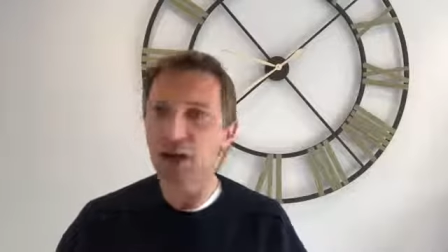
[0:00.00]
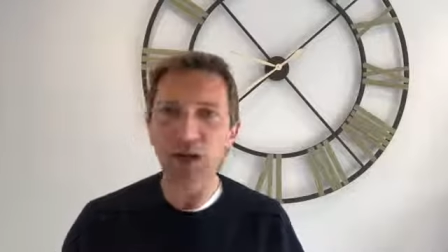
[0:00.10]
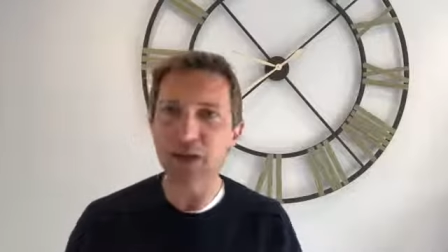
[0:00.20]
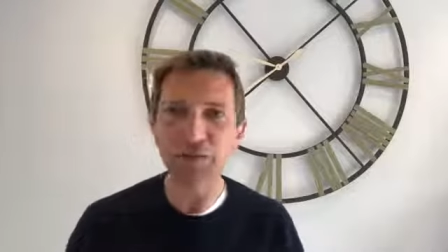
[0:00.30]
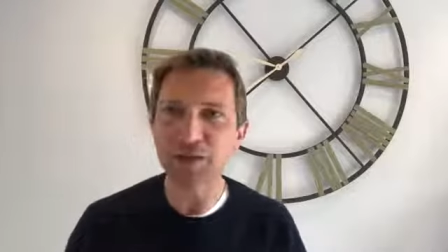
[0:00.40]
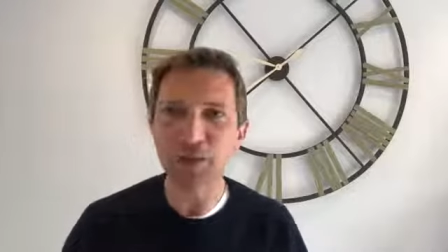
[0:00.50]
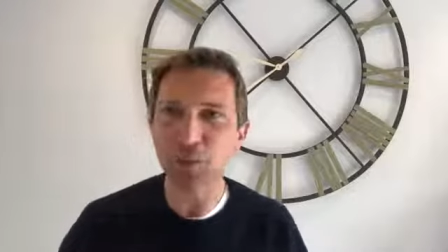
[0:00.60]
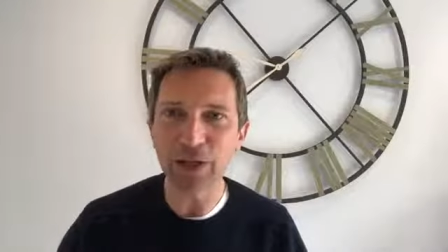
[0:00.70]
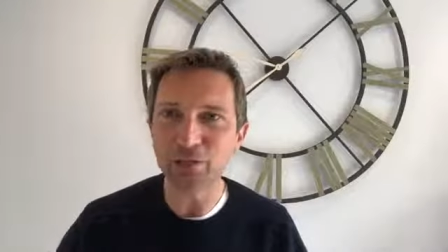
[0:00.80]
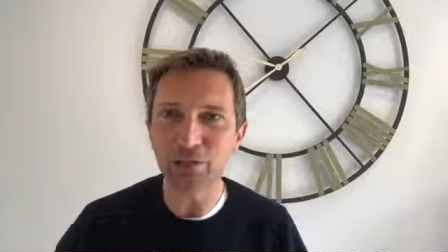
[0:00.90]
I love this, that
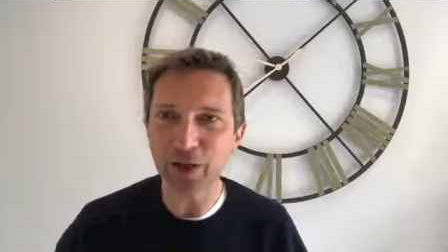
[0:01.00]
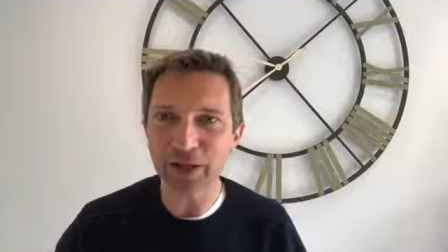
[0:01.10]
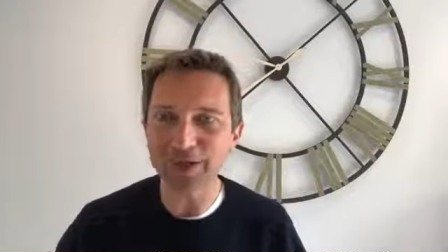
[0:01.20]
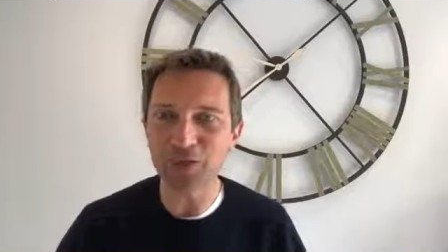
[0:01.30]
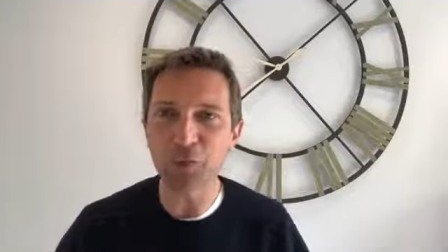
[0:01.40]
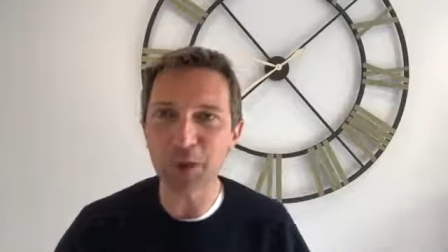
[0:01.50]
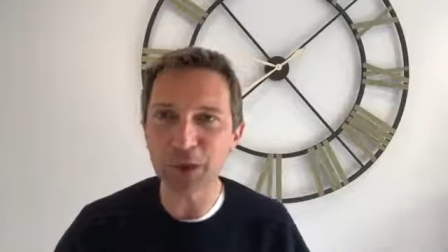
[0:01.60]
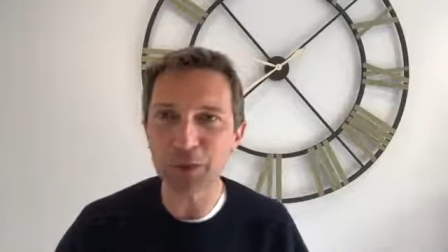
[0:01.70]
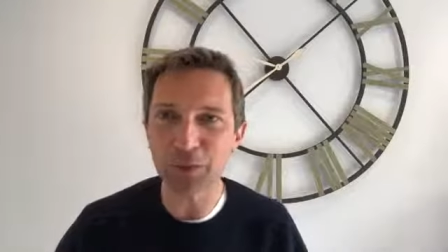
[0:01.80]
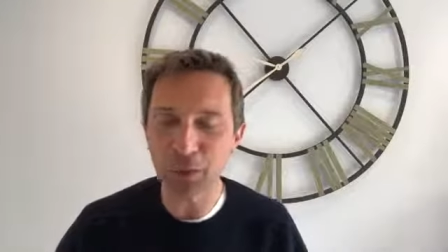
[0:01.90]
we can find out so
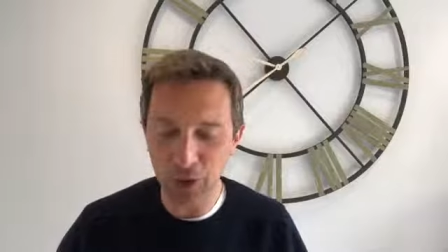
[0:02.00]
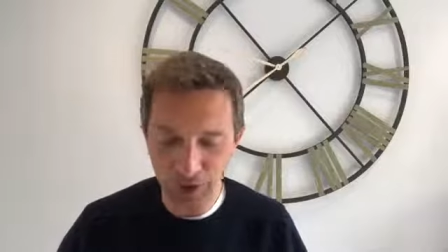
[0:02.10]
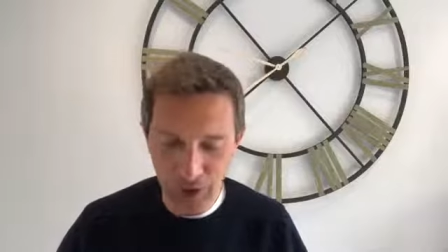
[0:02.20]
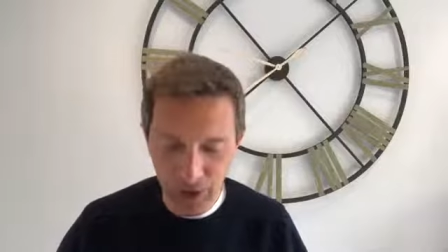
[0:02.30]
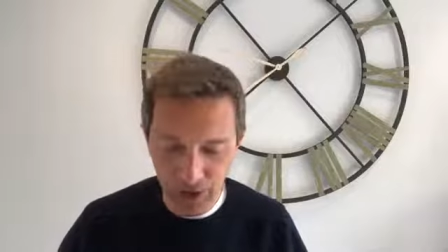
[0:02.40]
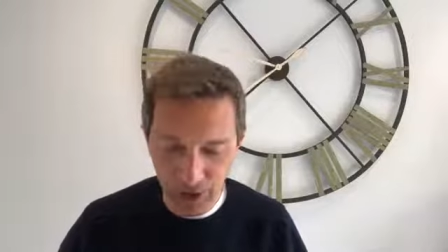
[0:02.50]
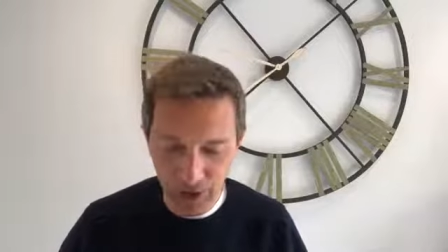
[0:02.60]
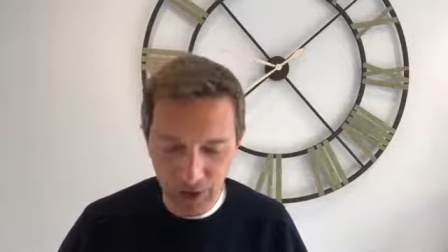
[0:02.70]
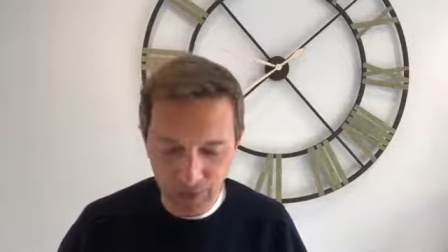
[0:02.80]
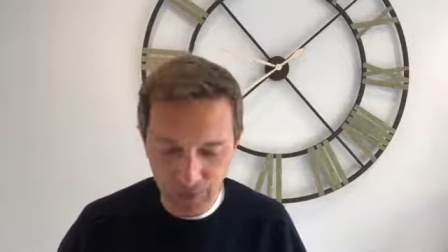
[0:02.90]
much from
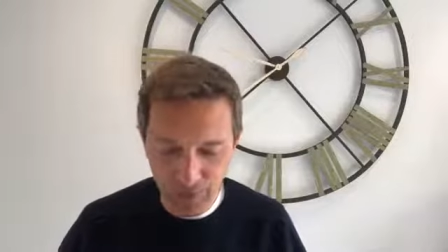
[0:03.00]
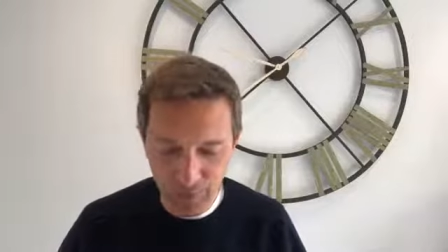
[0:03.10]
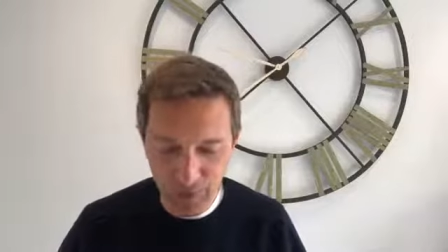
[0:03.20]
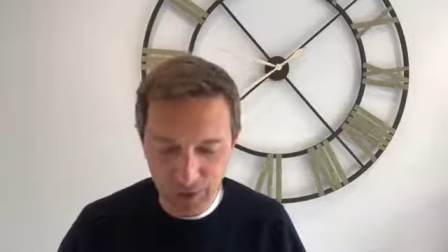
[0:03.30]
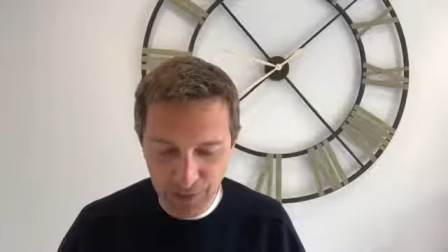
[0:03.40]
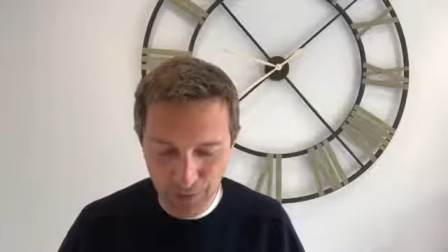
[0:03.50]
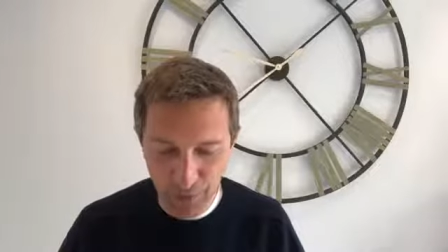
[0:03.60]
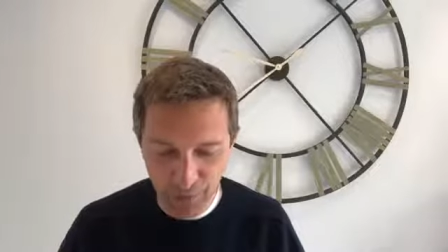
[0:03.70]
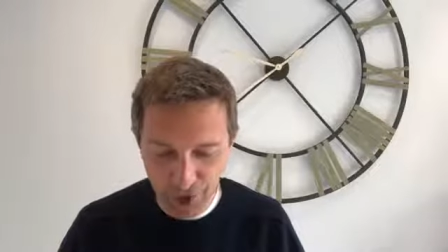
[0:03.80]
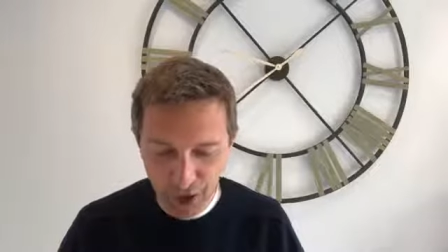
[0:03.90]
a community's
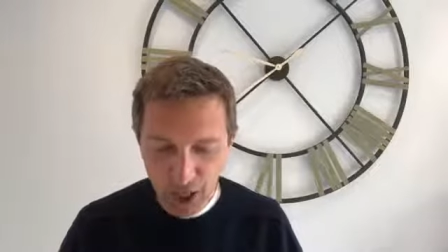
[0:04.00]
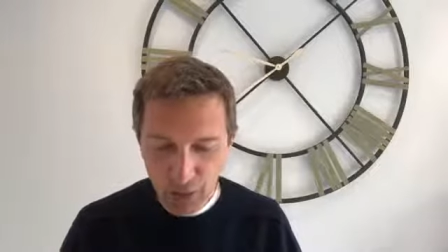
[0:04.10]
rubbish.